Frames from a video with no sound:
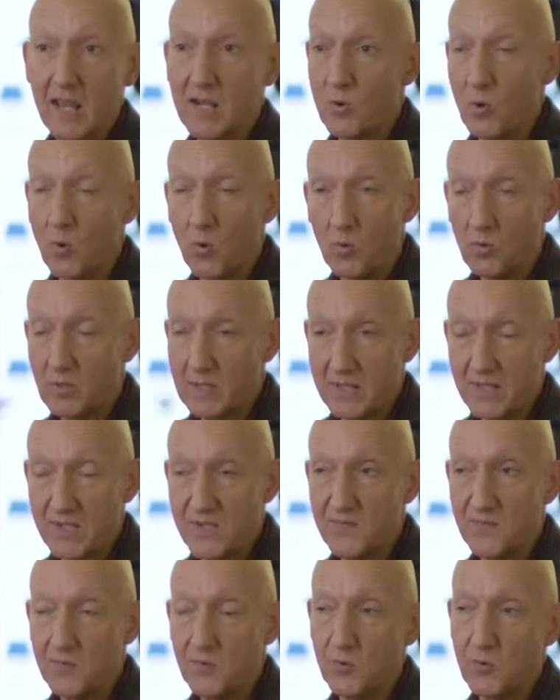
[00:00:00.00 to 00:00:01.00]
in all
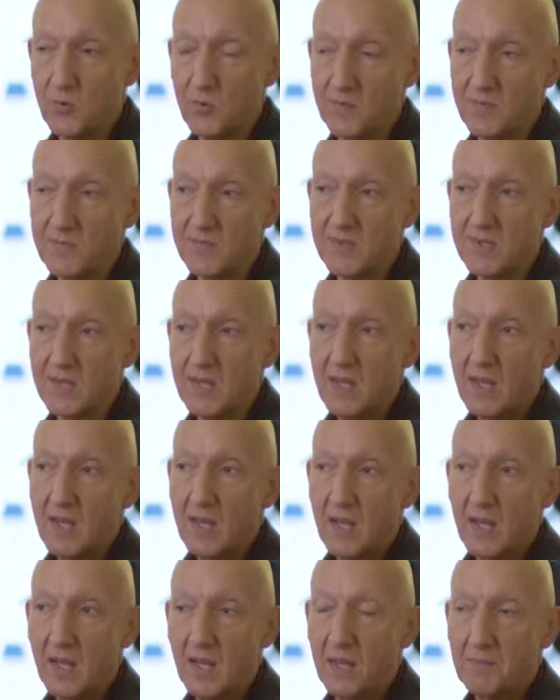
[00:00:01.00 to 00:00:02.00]
its forms
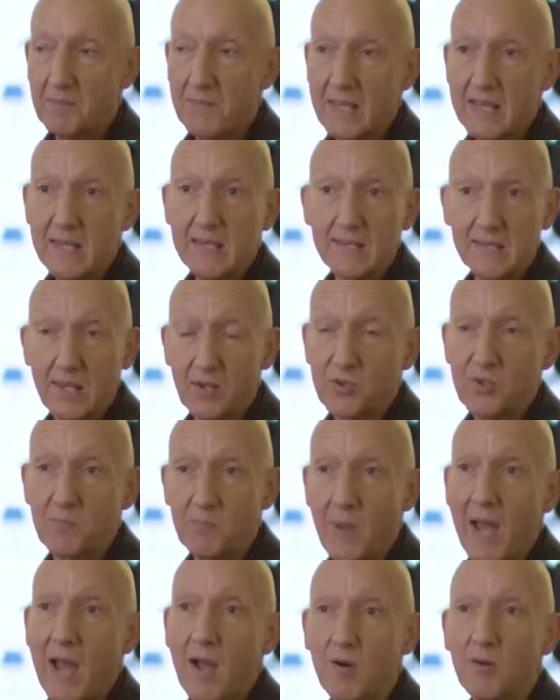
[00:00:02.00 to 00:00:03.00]
um, is such a
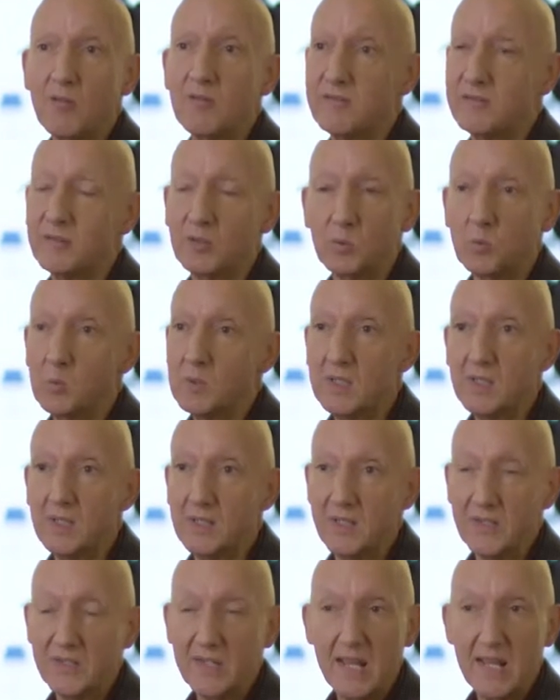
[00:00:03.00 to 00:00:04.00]
powerful
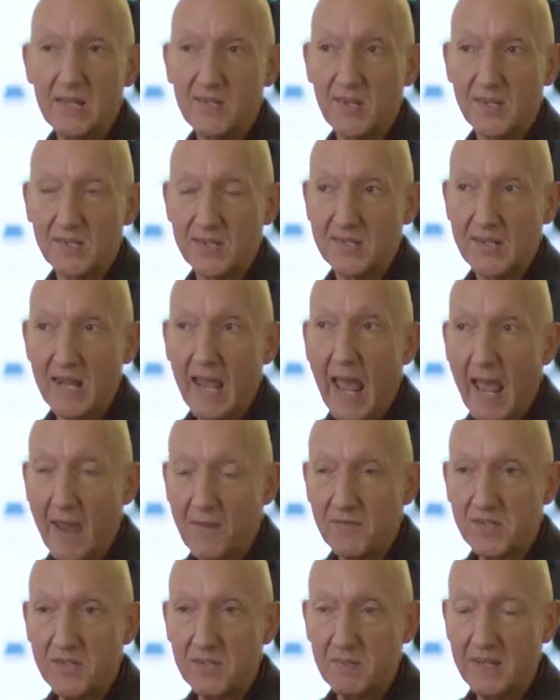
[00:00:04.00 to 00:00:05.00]
word. It doesn't
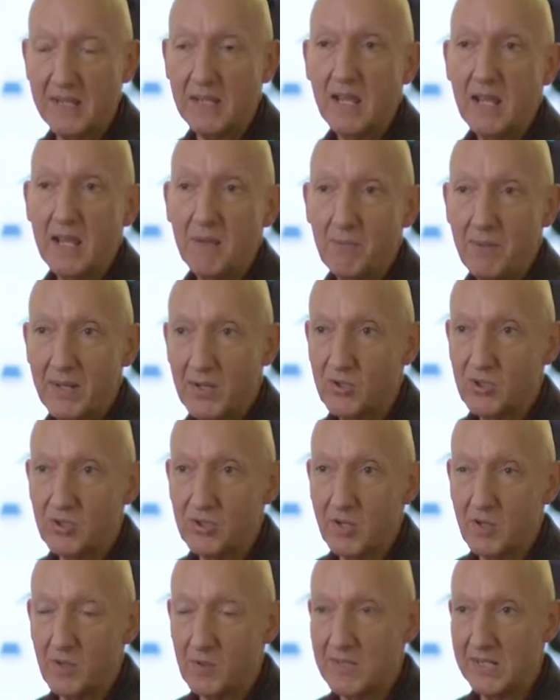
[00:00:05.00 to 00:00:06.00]
have to be
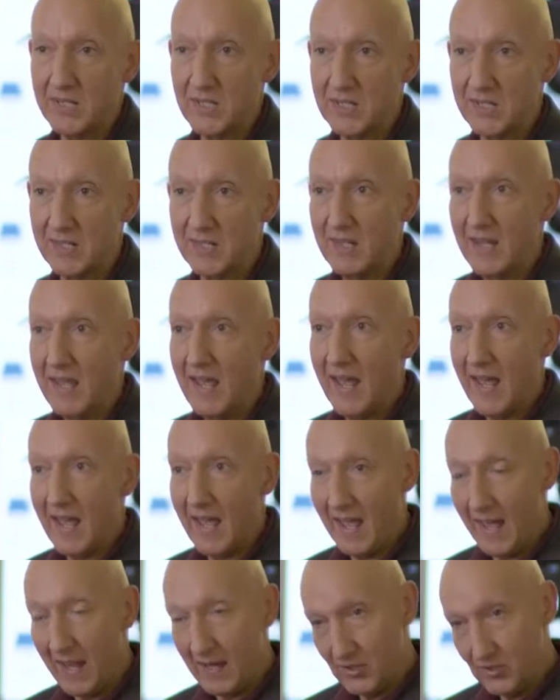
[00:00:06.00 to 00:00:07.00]
pigeonholed into
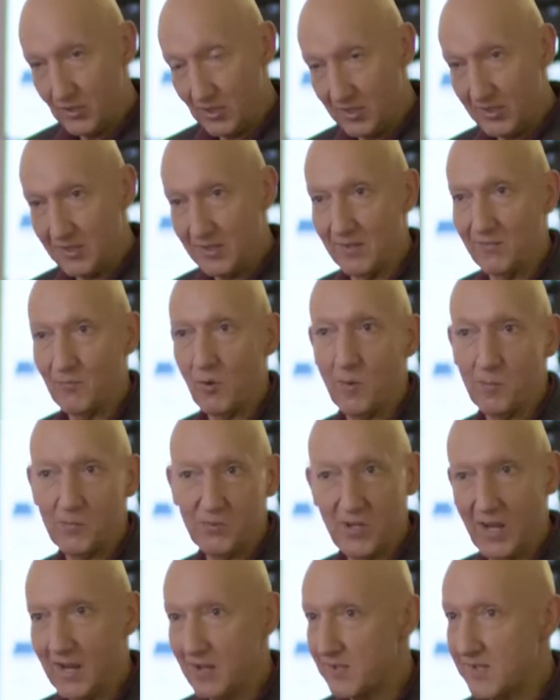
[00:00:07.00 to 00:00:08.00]
adjective,
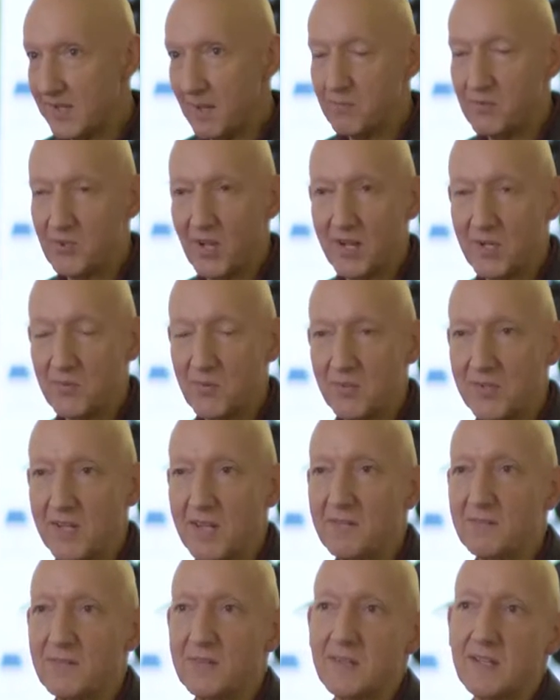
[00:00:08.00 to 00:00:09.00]
object, subject,
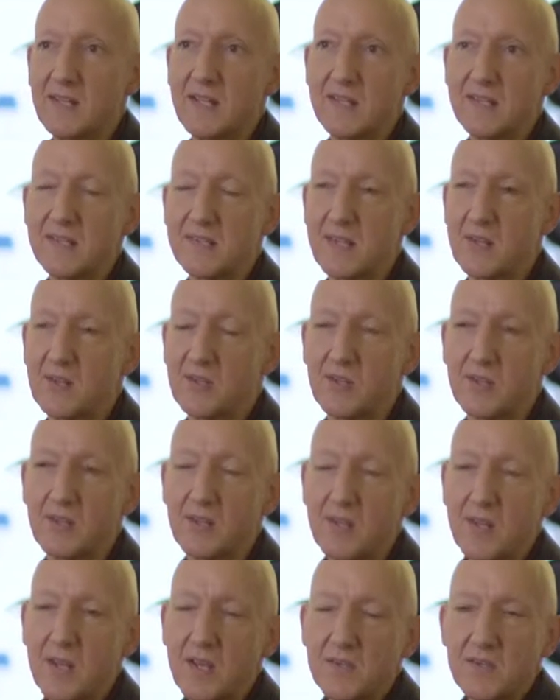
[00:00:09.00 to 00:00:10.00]
whatever. It's such a,
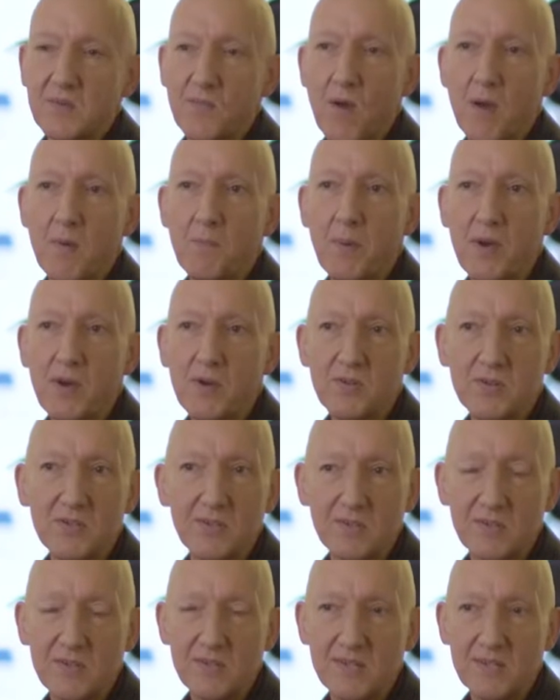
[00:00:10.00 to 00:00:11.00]
a
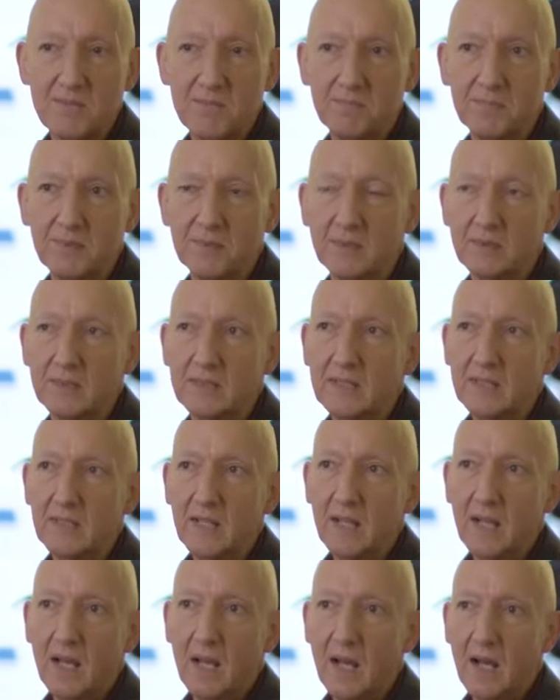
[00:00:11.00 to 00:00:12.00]
potent symbol,
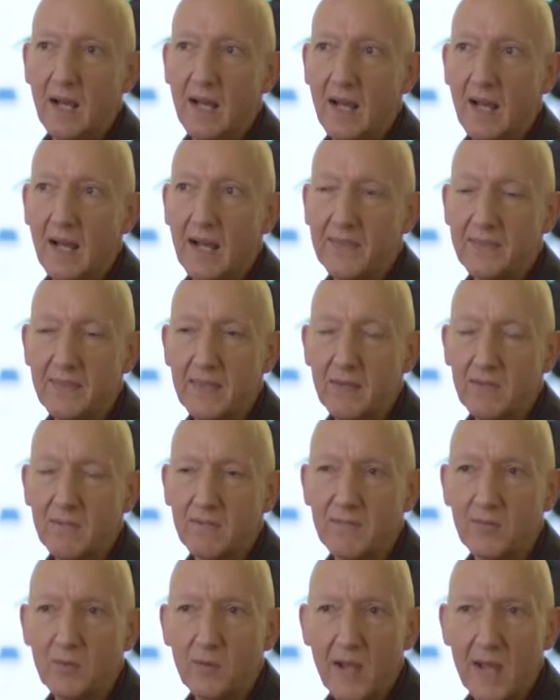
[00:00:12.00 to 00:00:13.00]
I think,
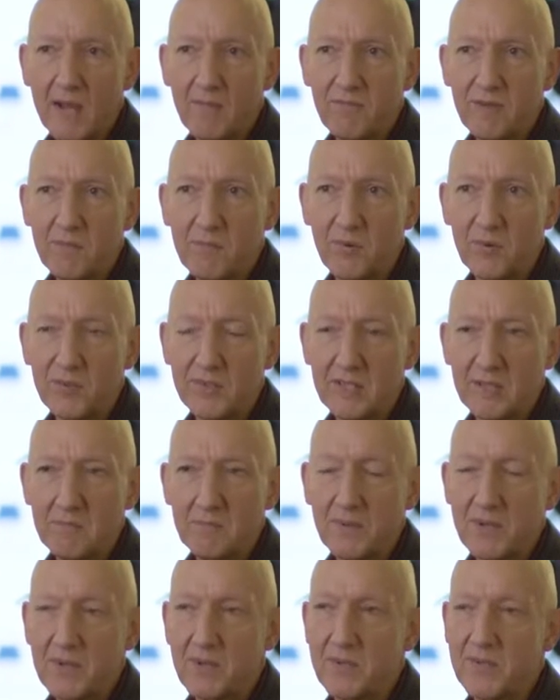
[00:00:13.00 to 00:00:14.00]
for everybody,
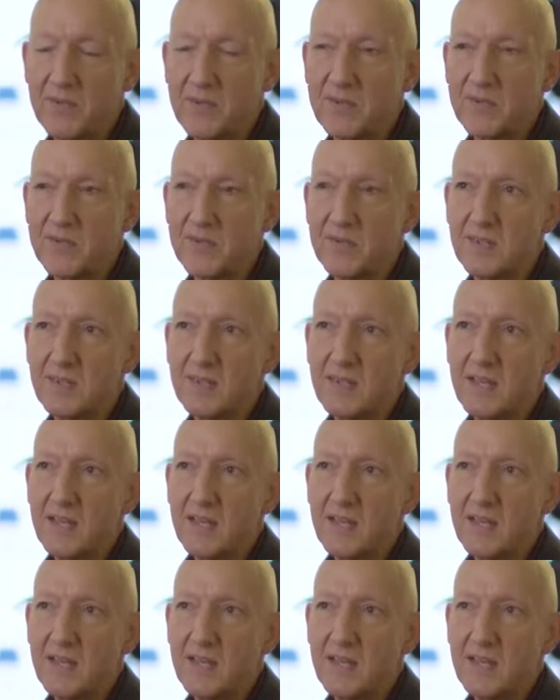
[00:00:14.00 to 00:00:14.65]
because